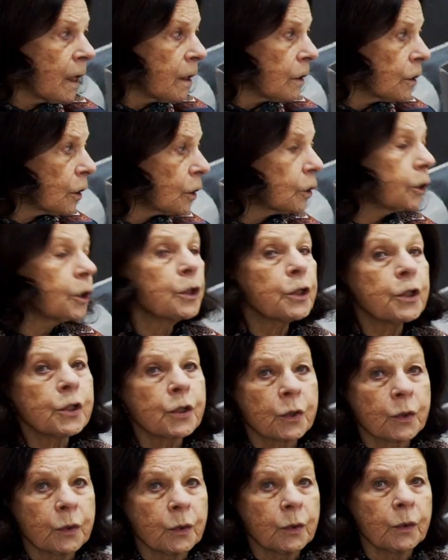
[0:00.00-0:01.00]
The Cluj
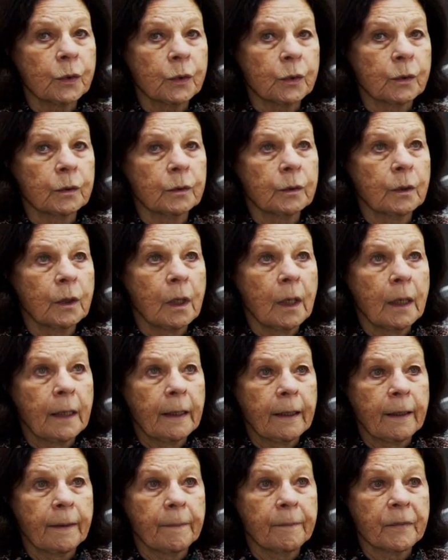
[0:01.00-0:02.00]
School
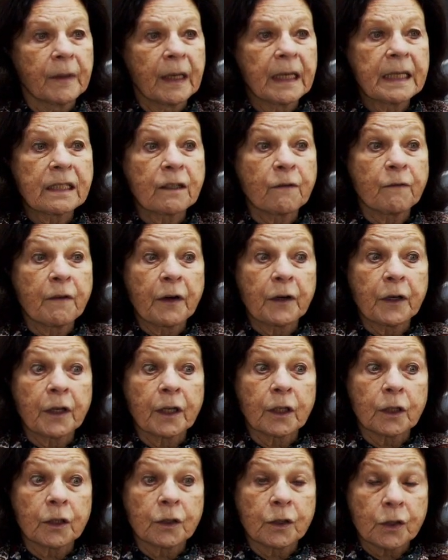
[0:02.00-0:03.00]
is a very
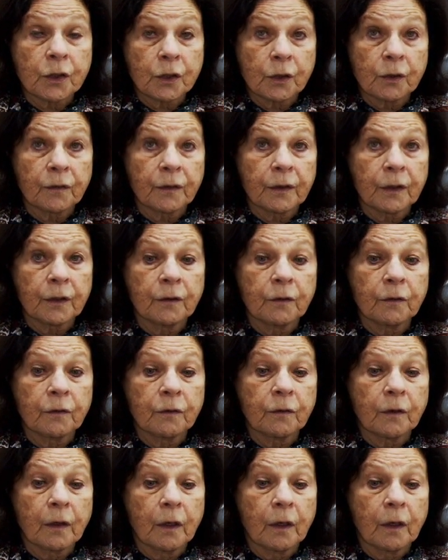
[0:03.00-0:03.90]
conservative,